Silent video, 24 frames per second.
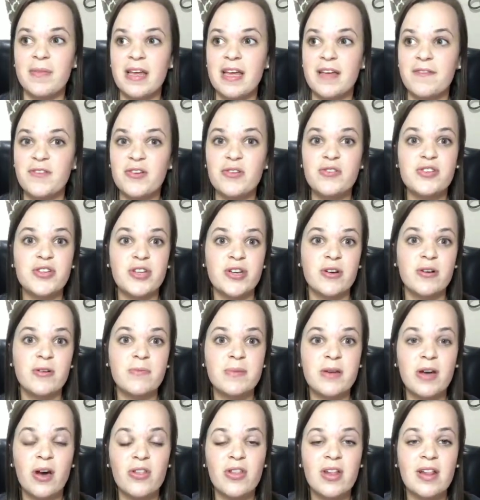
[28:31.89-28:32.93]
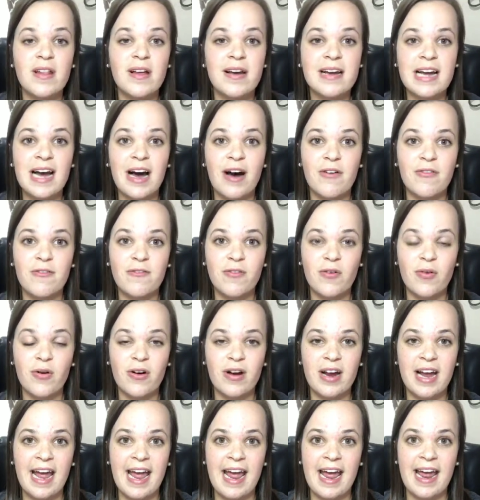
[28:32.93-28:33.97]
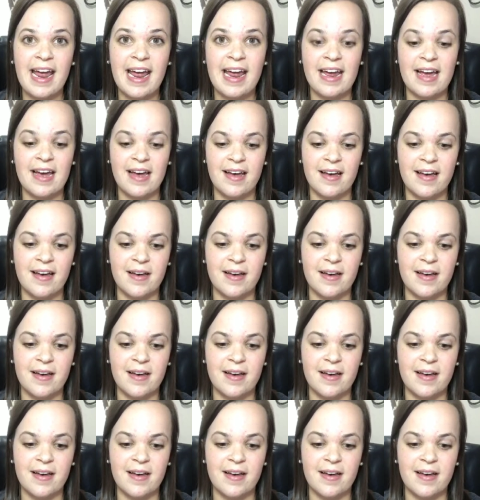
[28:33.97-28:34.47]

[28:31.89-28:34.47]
If you do, be on the lookout for a